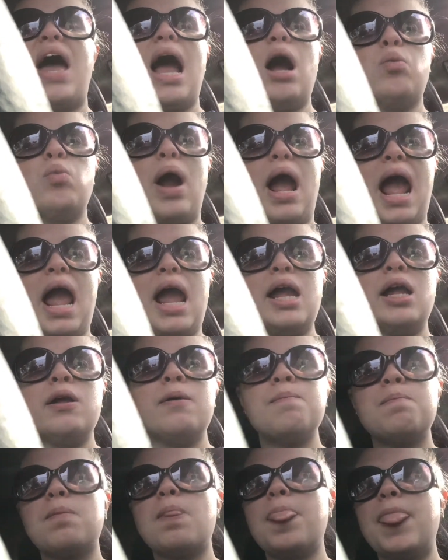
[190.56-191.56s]
that way,
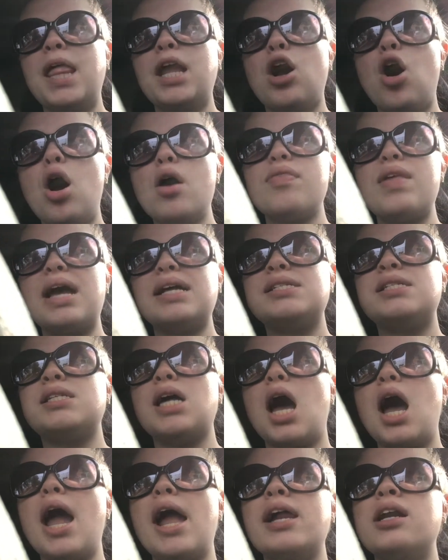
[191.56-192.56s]
like, on that
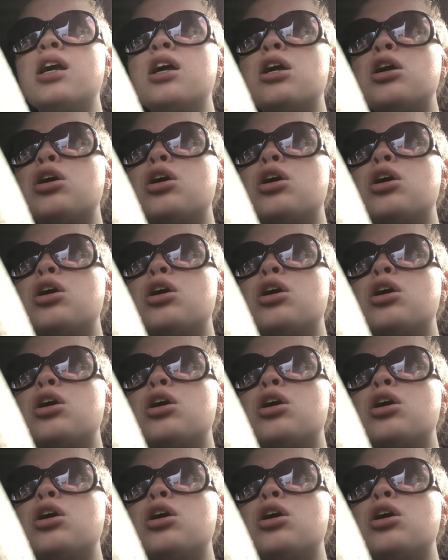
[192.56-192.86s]
side